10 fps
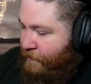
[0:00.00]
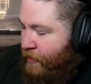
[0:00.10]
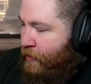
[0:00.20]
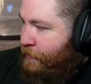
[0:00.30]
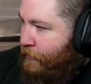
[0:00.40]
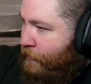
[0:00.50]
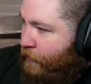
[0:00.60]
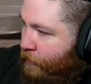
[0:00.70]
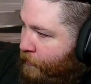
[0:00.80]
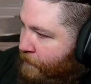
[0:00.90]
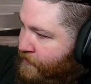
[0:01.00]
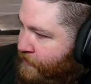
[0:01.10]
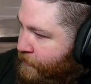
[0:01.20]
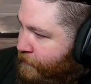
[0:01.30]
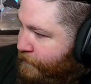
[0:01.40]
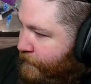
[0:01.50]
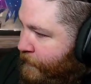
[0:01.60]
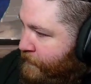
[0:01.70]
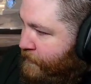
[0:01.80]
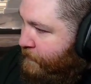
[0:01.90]
purple orbs do
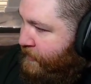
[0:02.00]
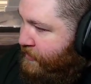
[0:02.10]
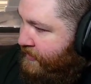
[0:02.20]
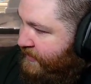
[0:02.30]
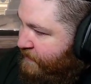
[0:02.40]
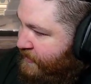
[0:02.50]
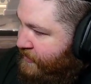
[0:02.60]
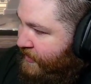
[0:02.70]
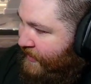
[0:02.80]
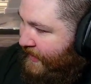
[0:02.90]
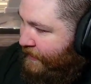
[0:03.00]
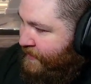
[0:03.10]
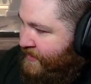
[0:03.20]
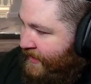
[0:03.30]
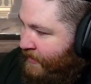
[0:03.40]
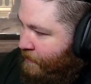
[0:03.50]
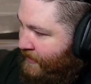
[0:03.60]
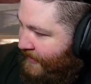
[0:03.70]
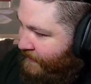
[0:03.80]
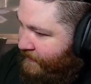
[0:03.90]
far too much damage. I would dial
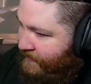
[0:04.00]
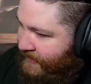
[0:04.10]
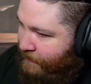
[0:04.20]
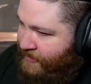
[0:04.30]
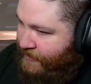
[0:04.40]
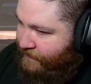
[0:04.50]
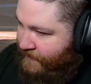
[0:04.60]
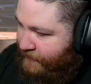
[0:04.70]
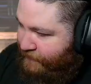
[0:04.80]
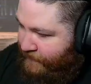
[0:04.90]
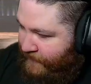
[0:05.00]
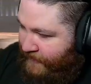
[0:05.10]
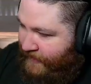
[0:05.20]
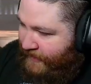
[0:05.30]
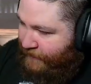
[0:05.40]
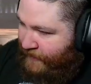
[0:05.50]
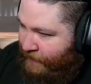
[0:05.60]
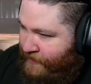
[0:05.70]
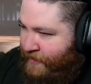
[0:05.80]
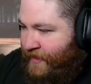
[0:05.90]
back their damage if I
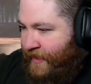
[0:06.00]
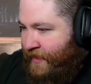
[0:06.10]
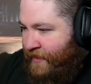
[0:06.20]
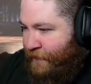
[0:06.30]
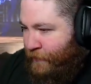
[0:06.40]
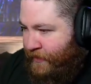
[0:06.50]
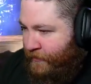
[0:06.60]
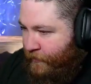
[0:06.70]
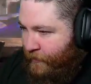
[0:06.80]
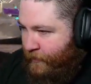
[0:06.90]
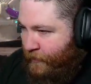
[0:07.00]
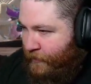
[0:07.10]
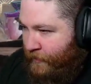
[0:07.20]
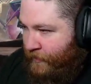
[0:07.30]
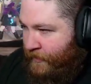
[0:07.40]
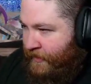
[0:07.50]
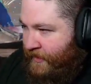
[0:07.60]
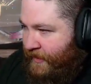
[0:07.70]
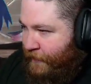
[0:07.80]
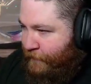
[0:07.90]
was designing this for a normal
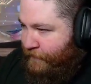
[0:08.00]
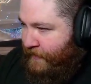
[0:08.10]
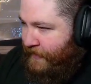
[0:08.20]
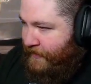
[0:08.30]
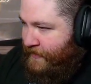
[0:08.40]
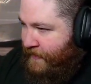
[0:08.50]
kind of fight.